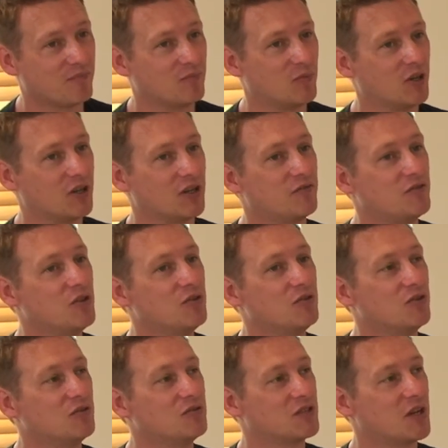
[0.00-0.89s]
well, if
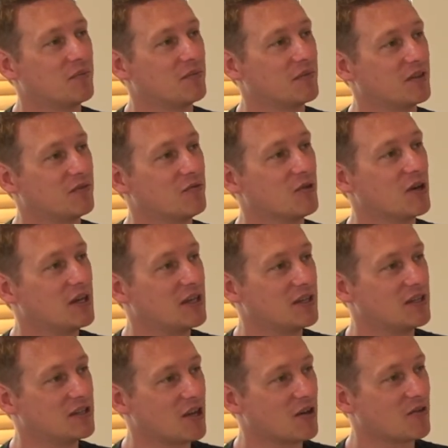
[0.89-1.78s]
you do something
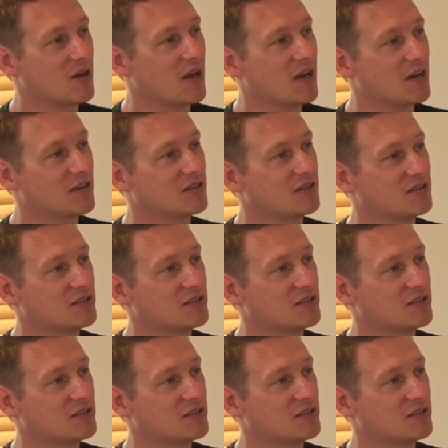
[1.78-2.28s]
really indirect,